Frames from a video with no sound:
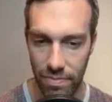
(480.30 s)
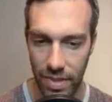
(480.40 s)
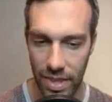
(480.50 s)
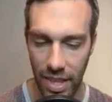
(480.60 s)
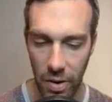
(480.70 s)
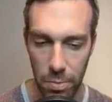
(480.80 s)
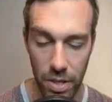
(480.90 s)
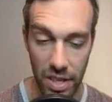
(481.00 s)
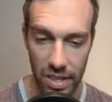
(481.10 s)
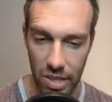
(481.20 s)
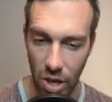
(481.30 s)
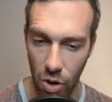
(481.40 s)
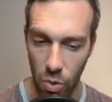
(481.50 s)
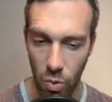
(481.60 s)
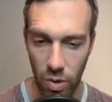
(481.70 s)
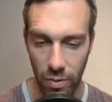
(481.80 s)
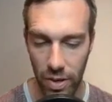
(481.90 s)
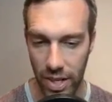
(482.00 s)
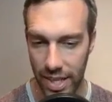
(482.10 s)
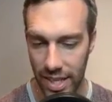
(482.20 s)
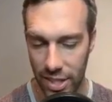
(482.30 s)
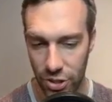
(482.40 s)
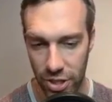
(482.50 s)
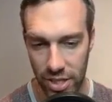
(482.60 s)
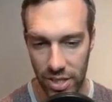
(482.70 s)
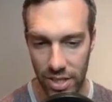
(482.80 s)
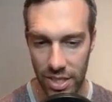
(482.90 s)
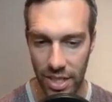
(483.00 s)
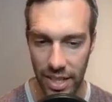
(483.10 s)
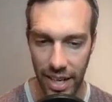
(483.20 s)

would have put it low, or I would have got the last shield, and now